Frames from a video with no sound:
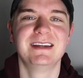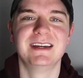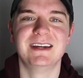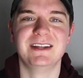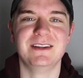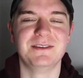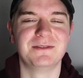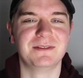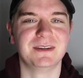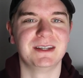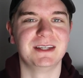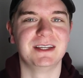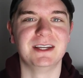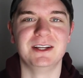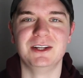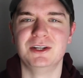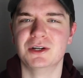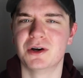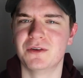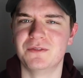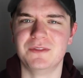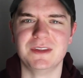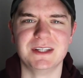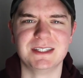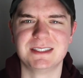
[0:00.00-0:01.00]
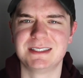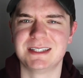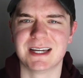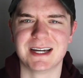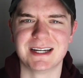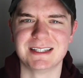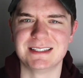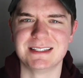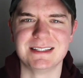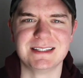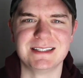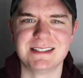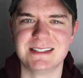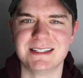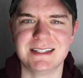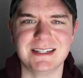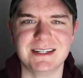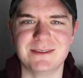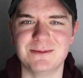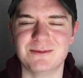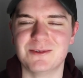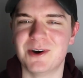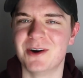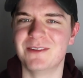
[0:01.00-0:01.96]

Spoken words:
and you're thinking, God, this guy's insane.